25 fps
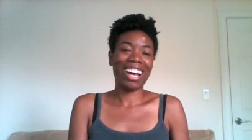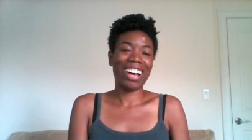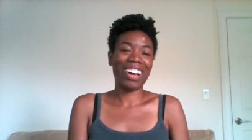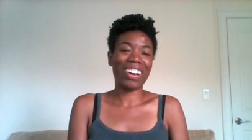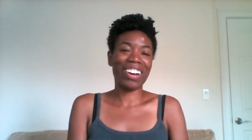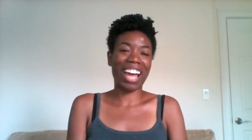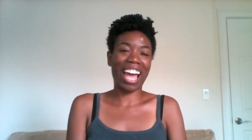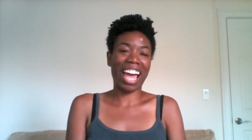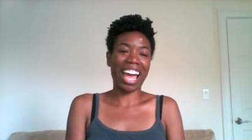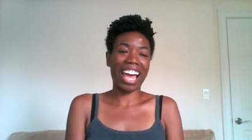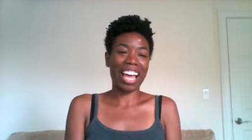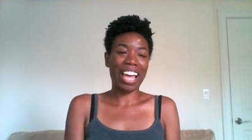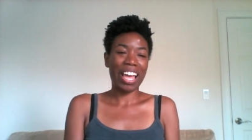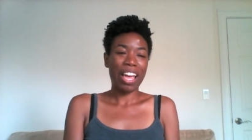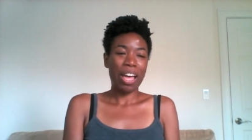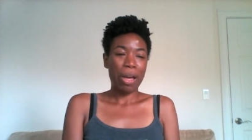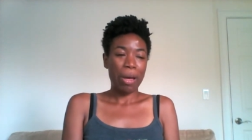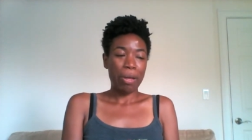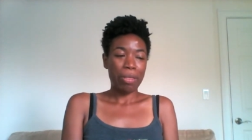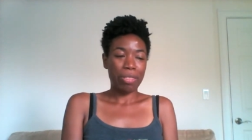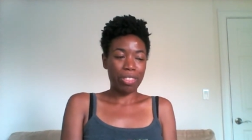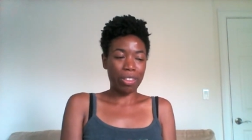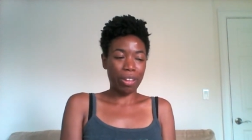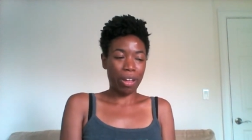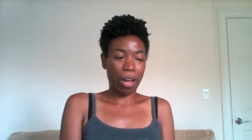Okay,
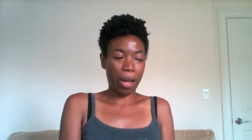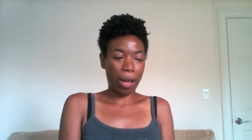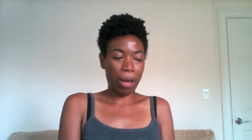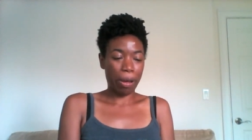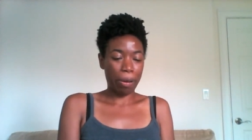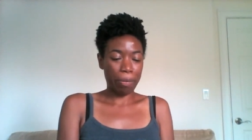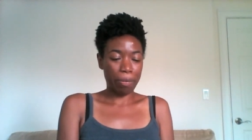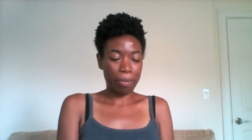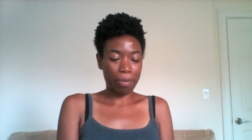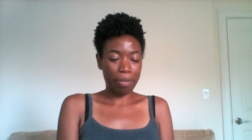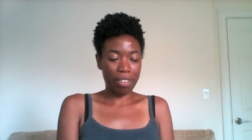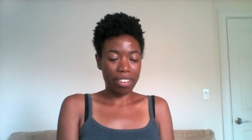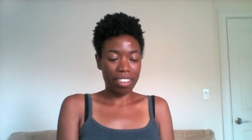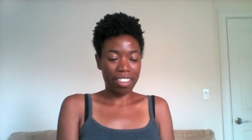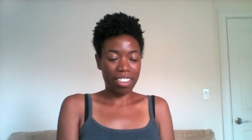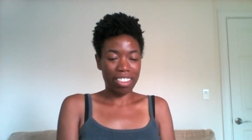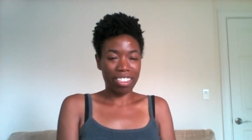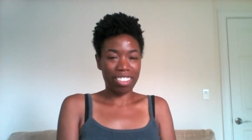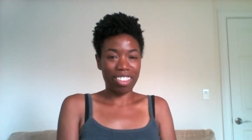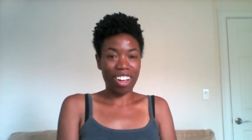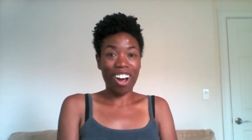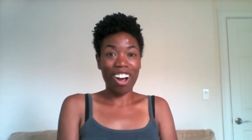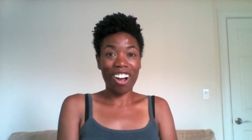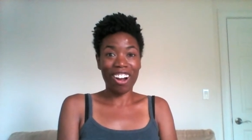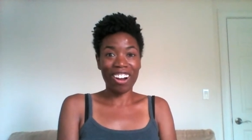um,
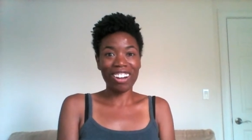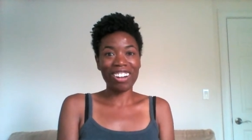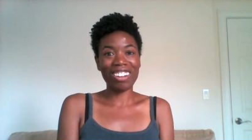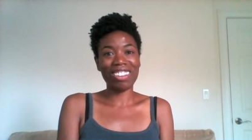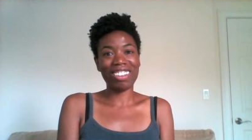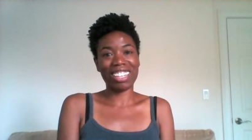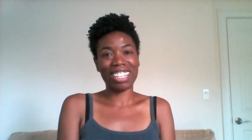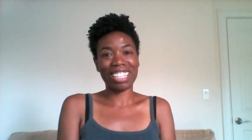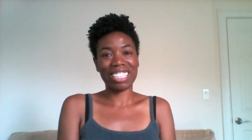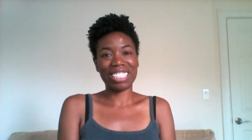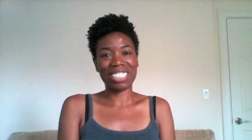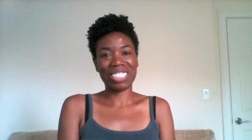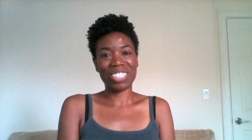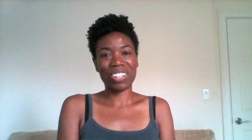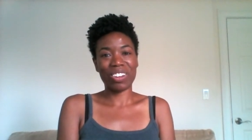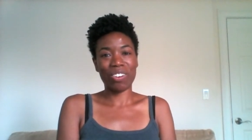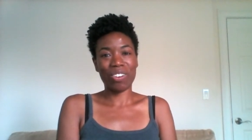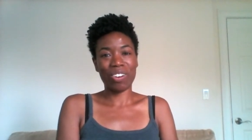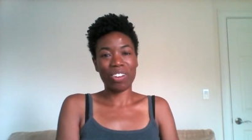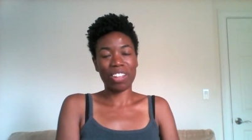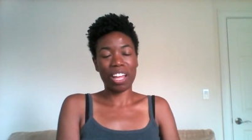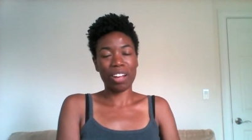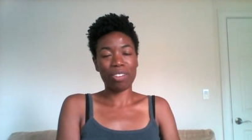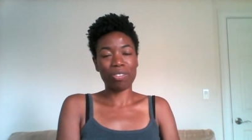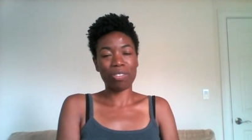the heart of this,
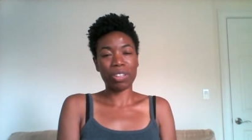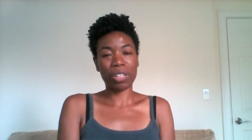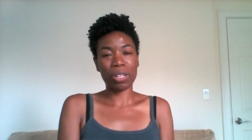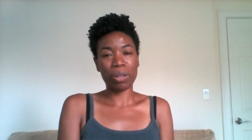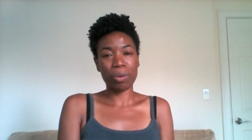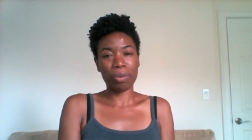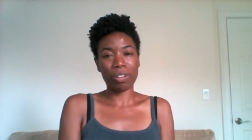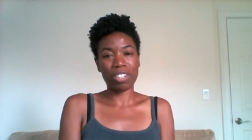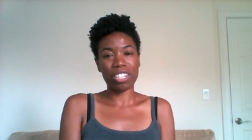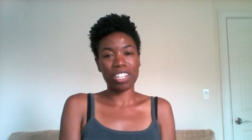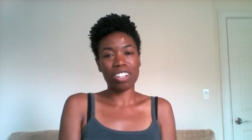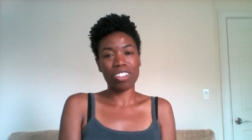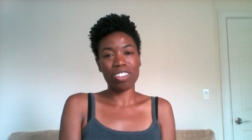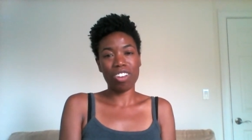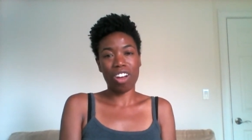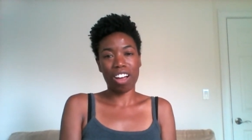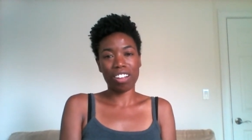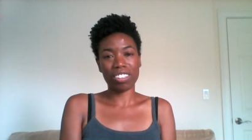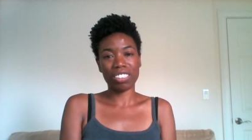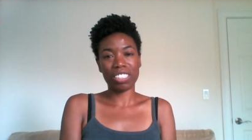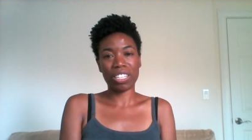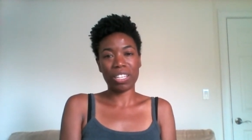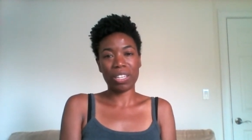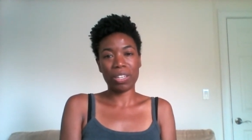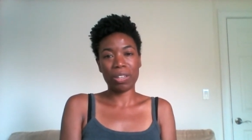though, that I really want to
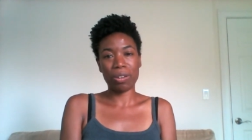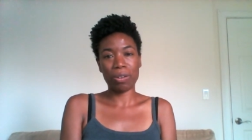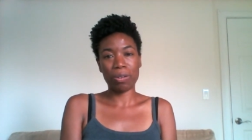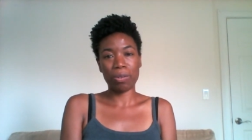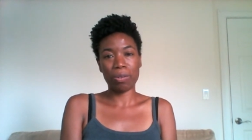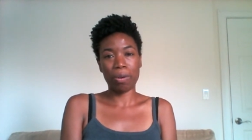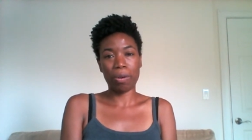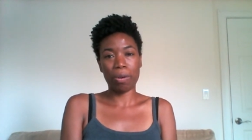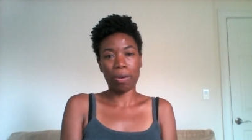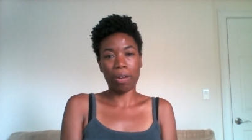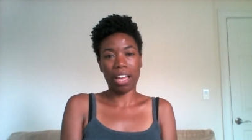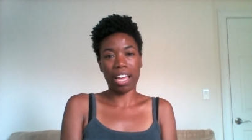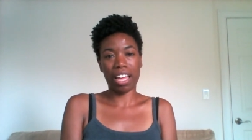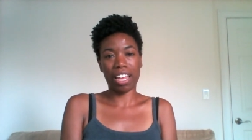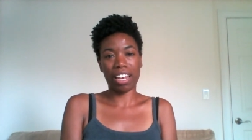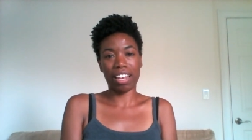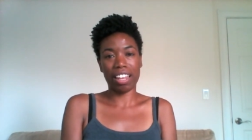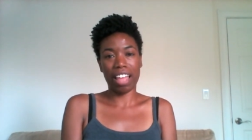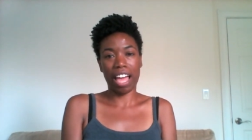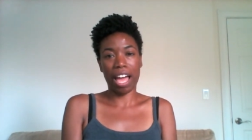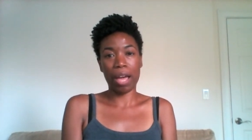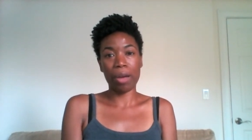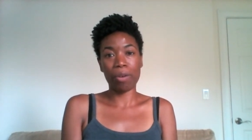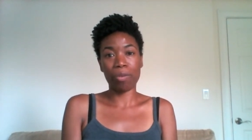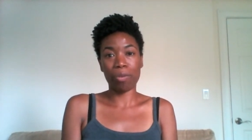talk to you and
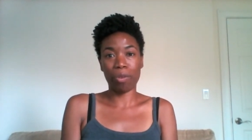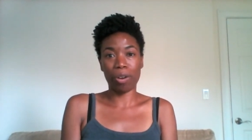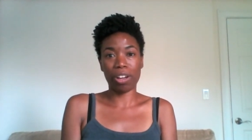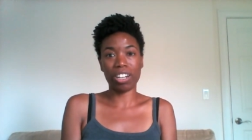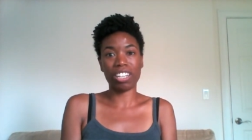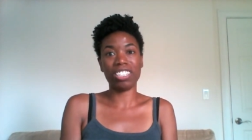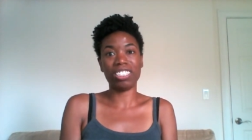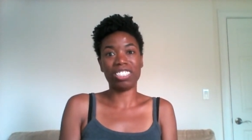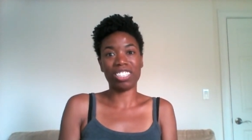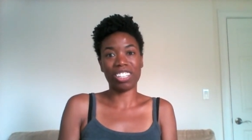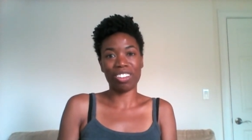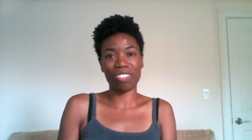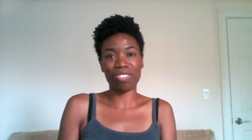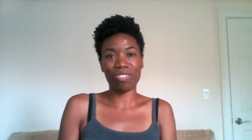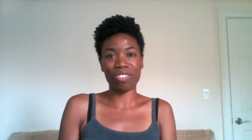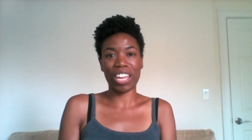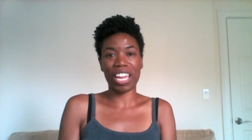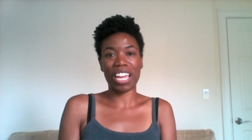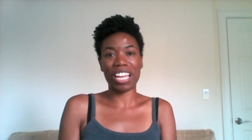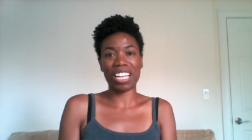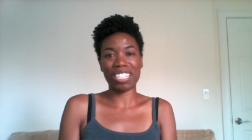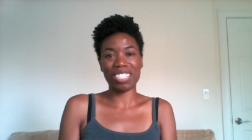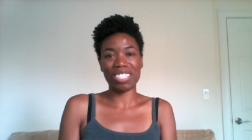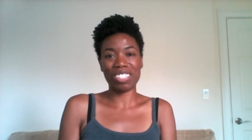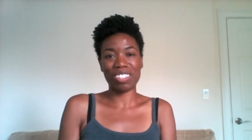that I wanted to
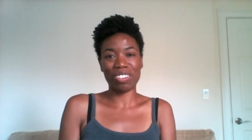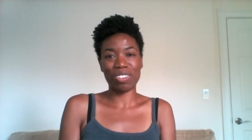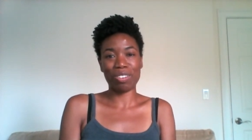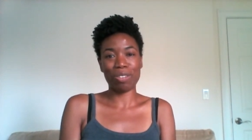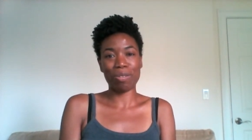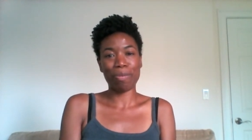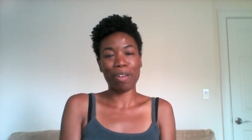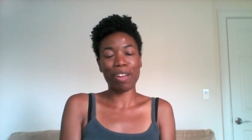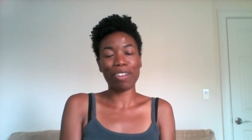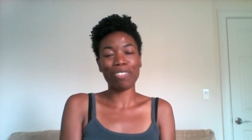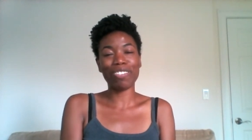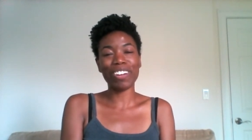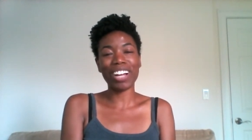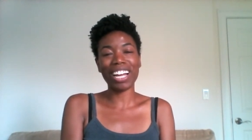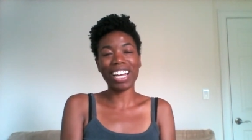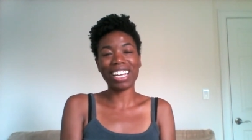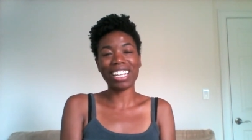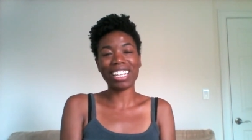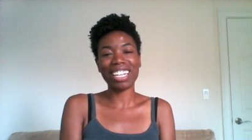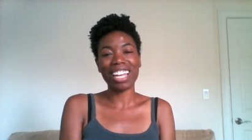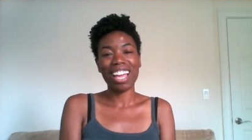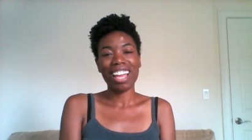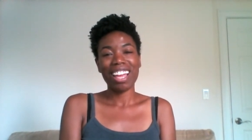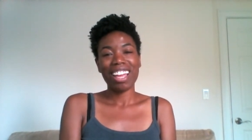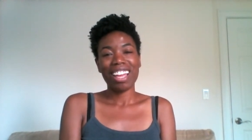convey to my
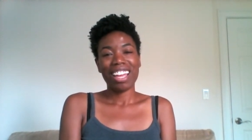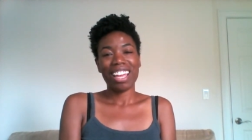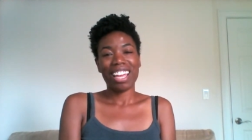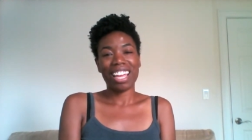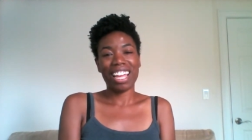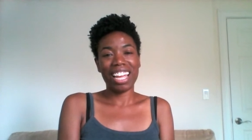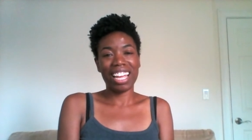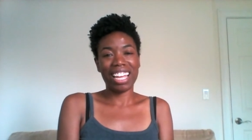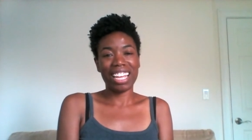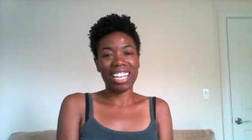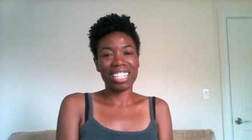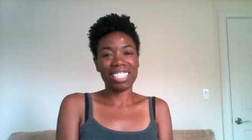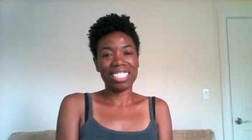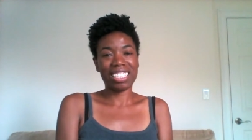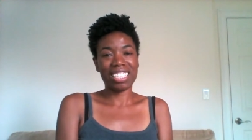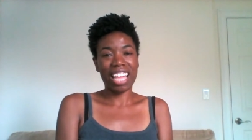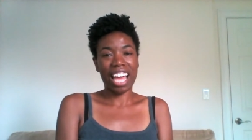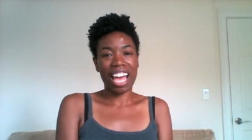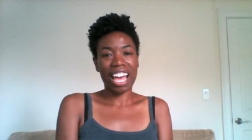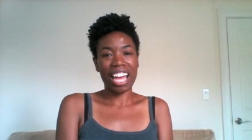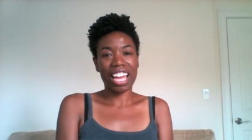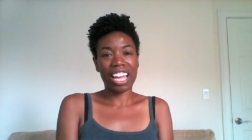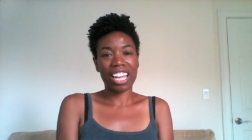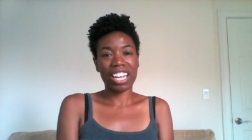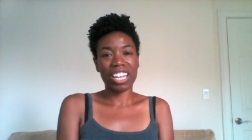friend is
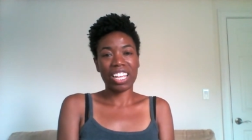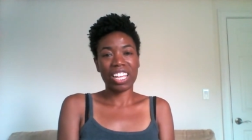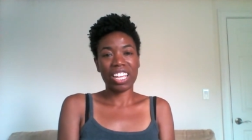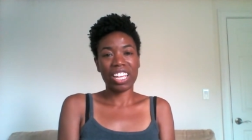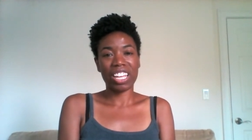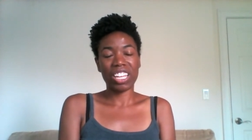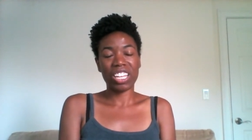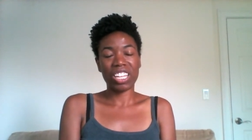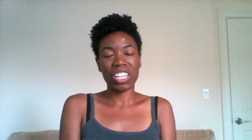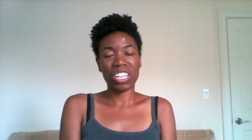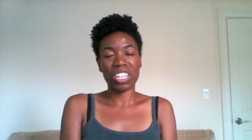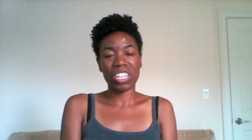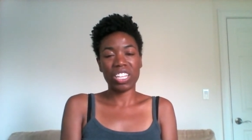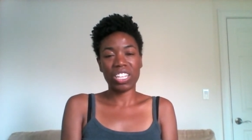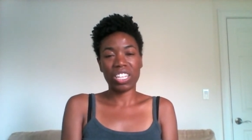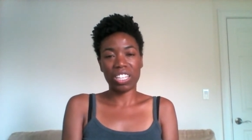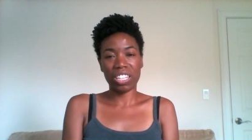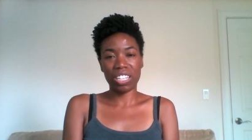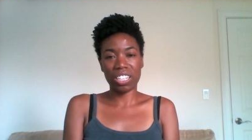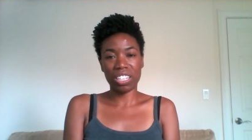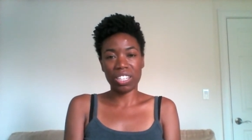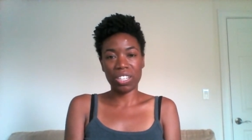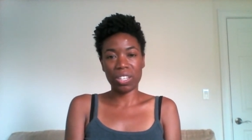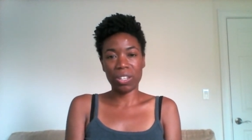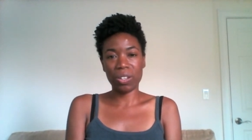that
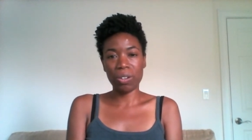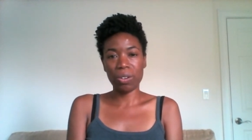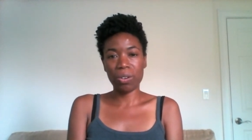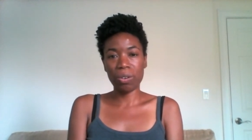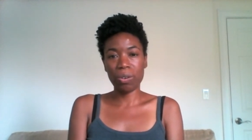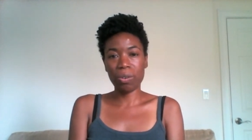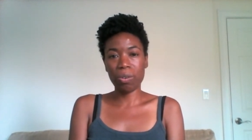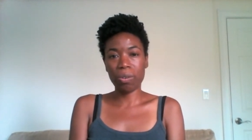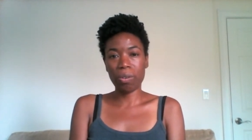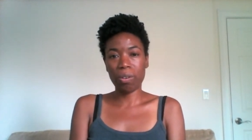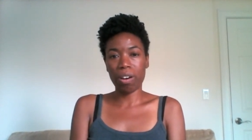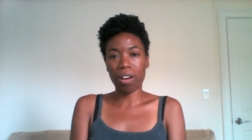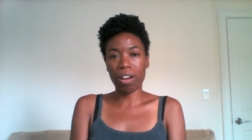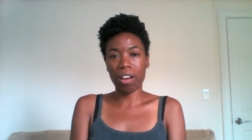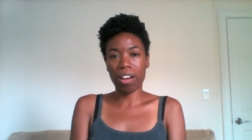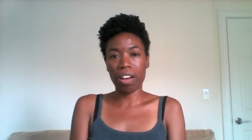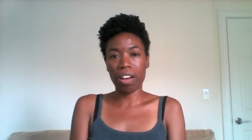you,